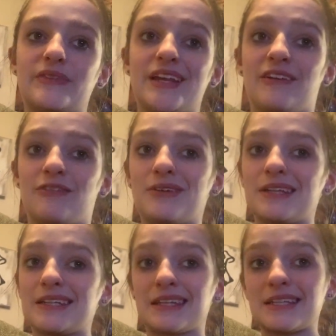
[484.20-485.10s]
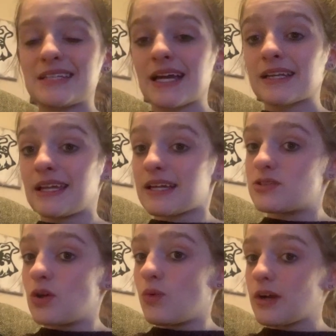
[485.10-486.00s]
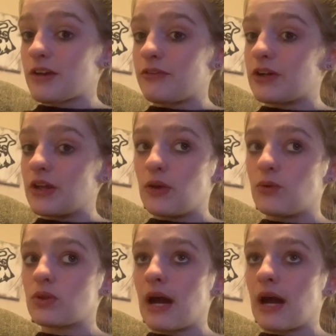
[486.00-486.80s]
If these techniques don't work for you,